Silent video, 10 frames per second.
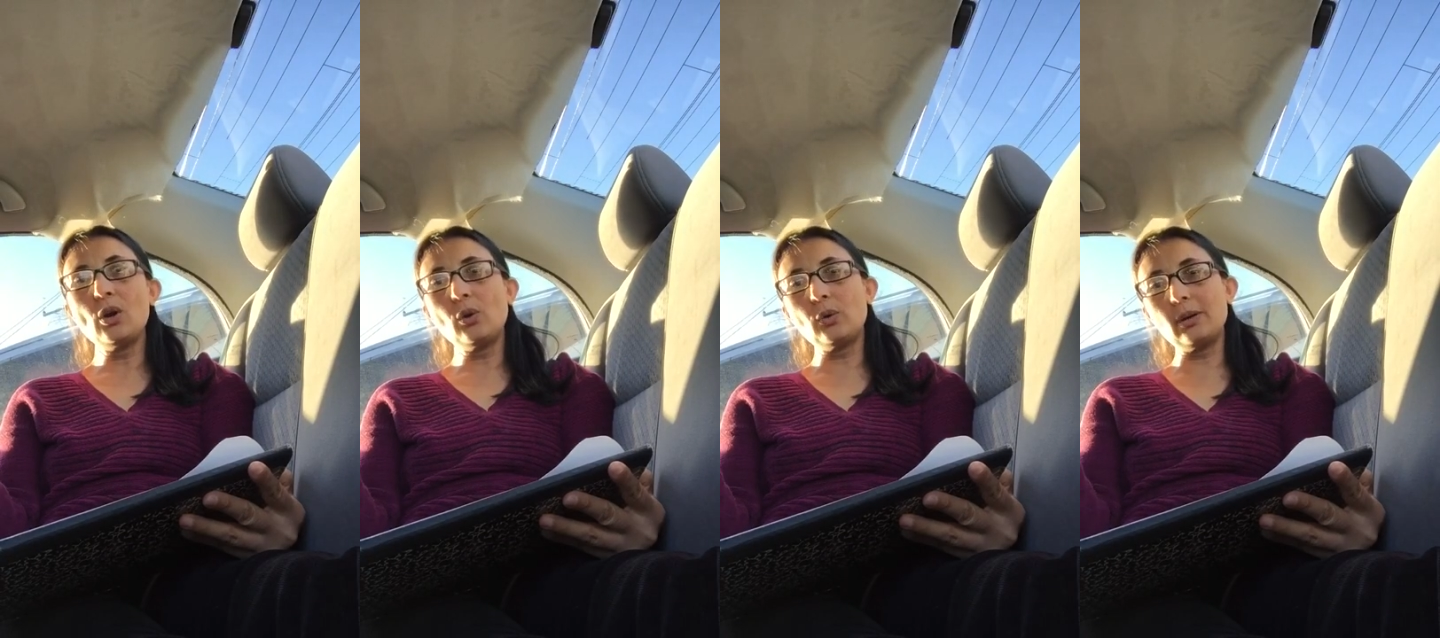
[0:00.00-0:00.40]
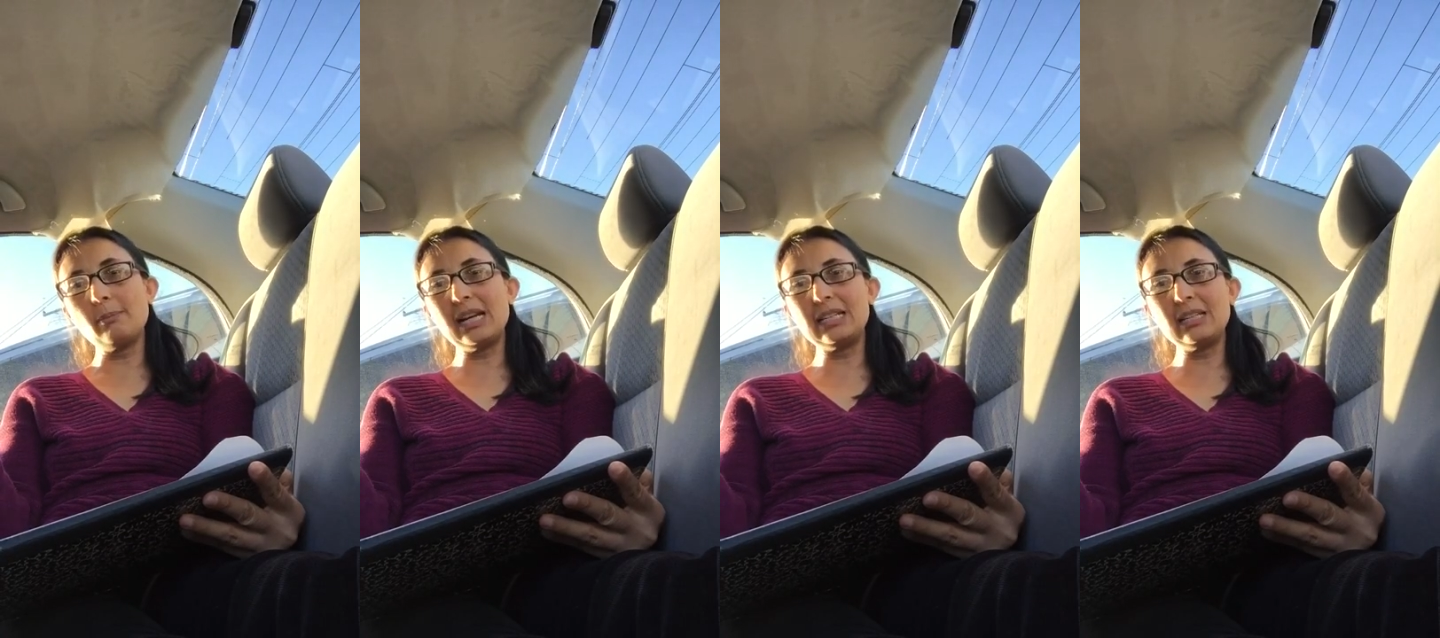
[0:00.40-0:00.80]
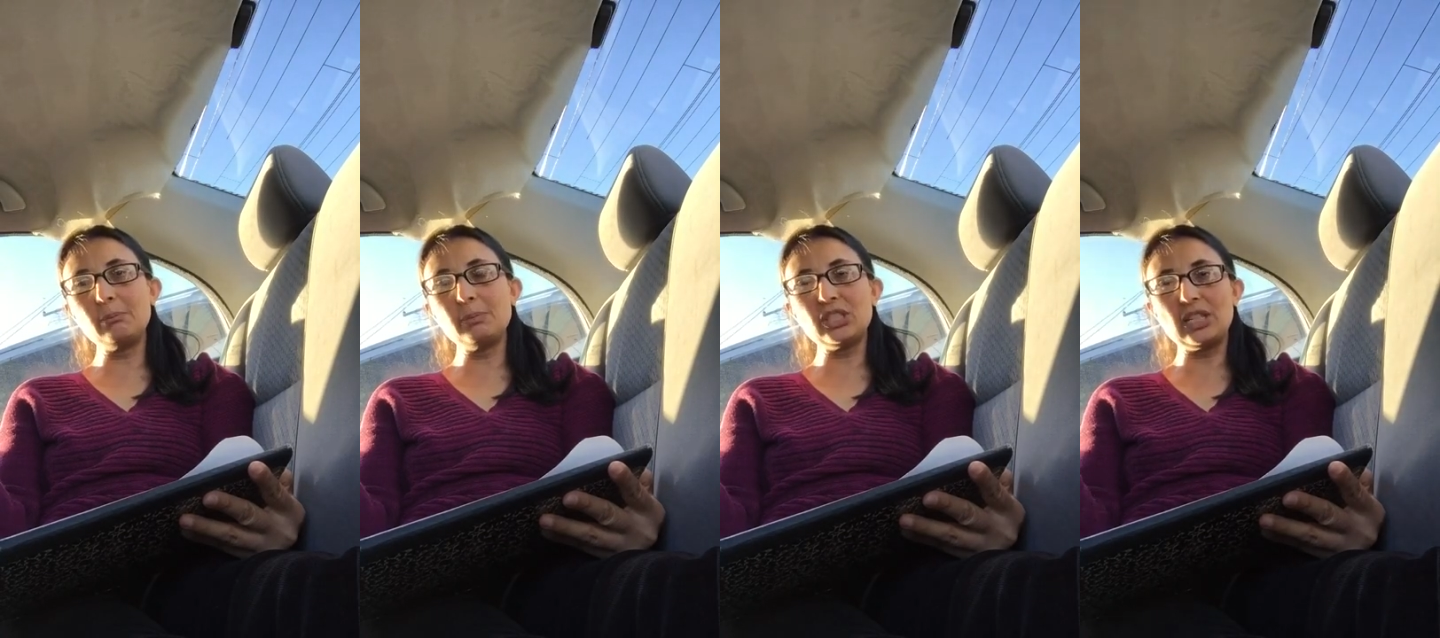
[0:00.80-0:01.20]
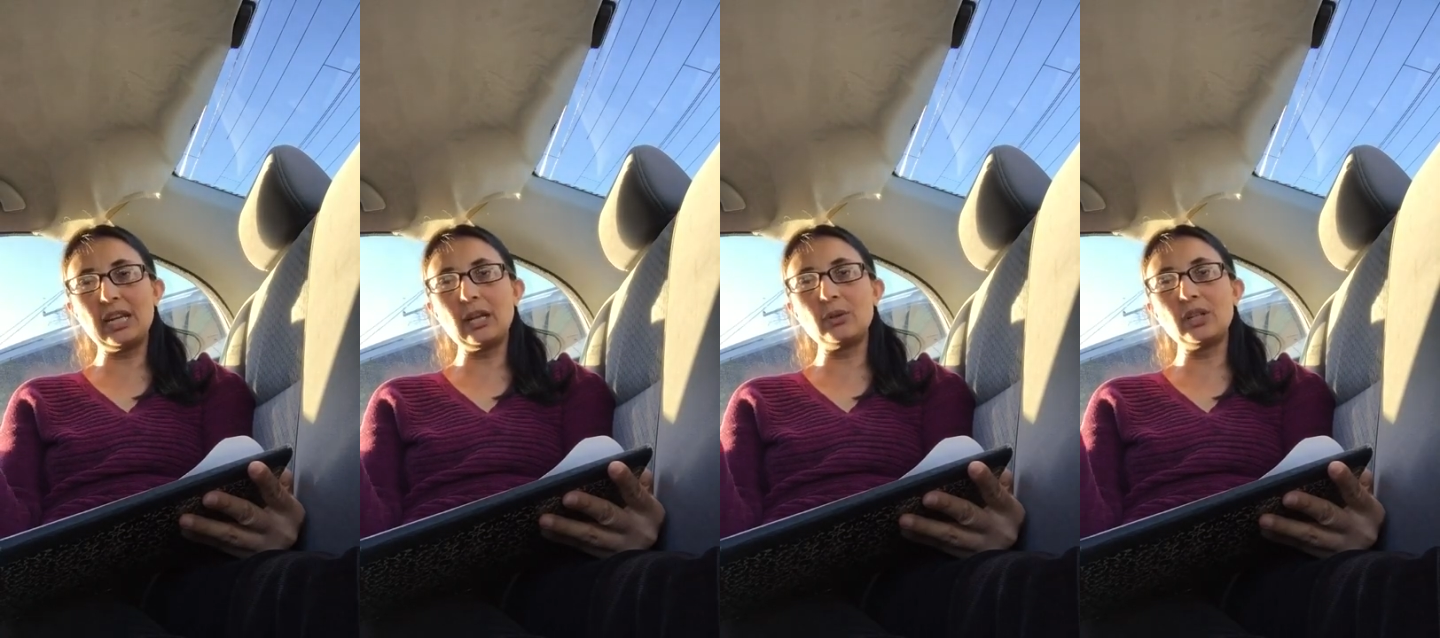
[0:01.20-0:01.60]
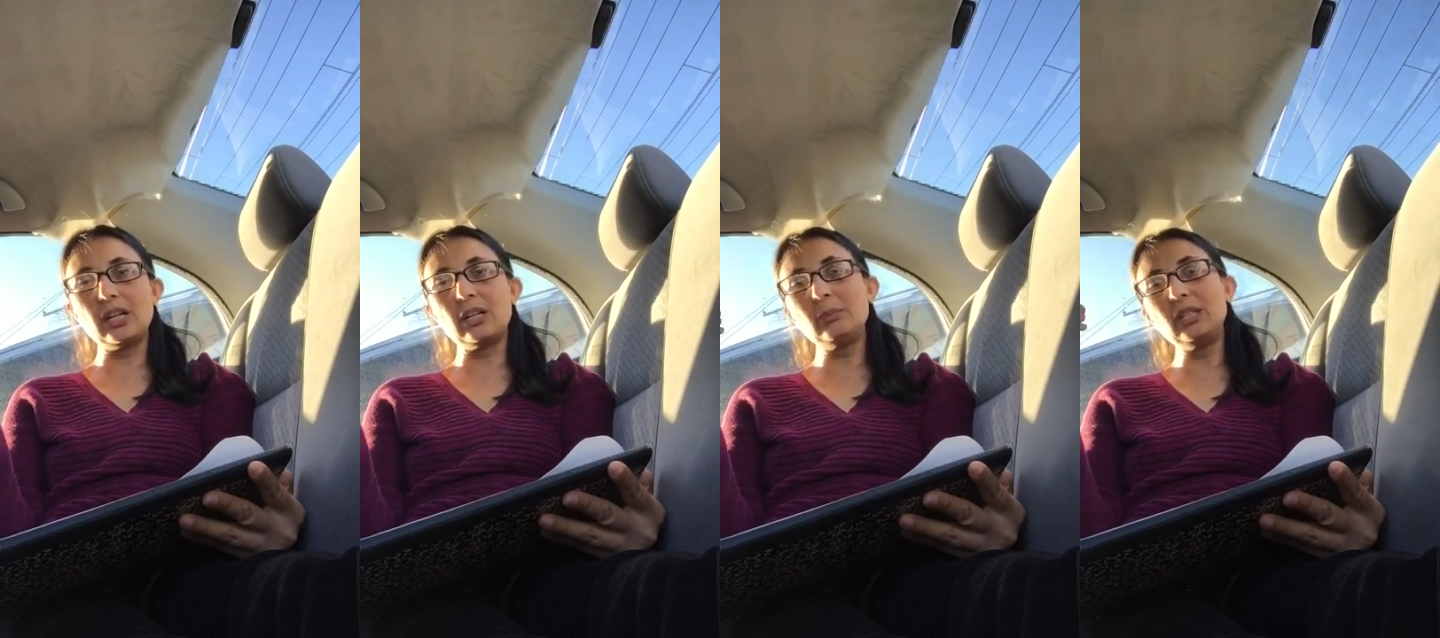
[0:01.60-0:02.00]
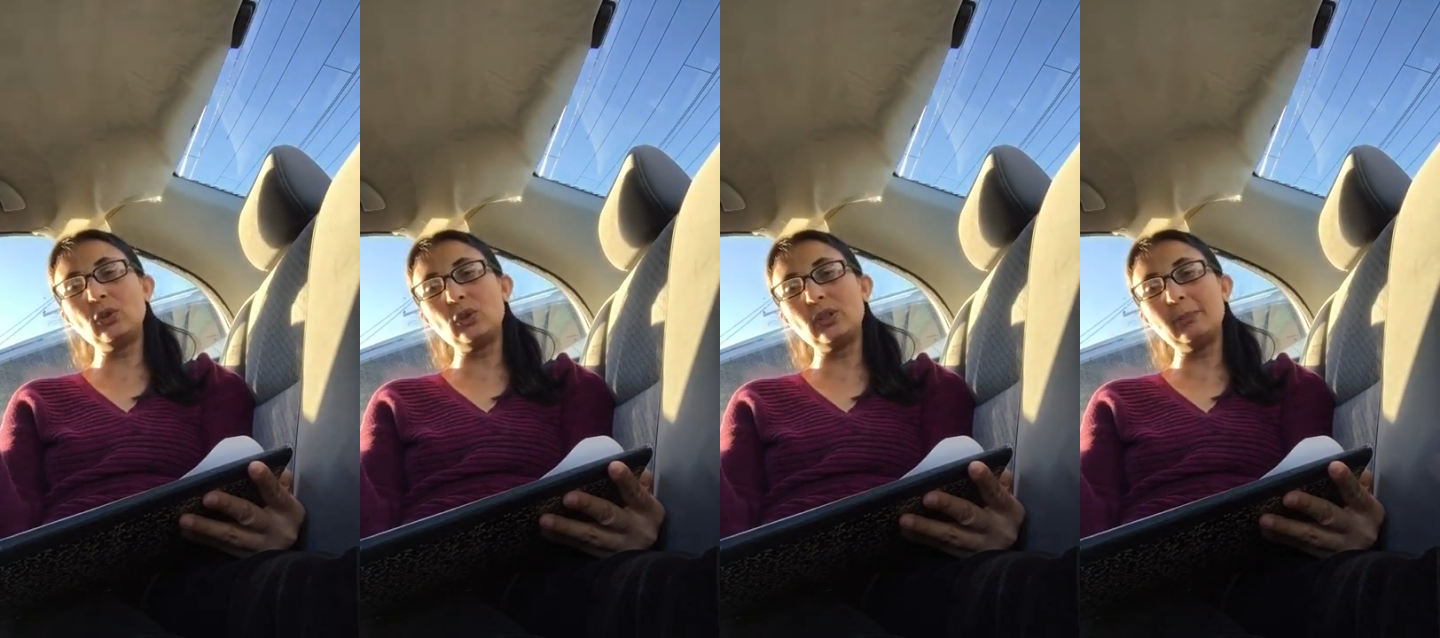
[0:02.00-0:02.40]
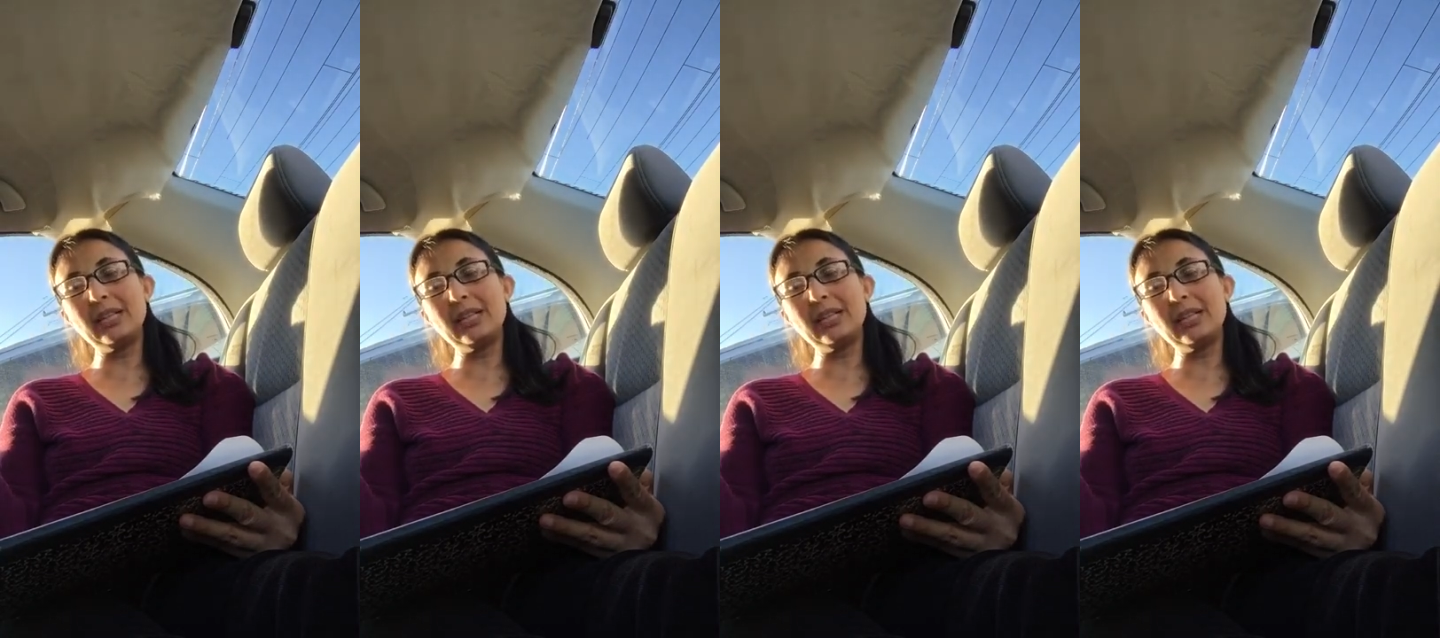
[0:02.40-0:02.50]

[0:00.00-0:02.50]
or a Mayan bitch tower army, or a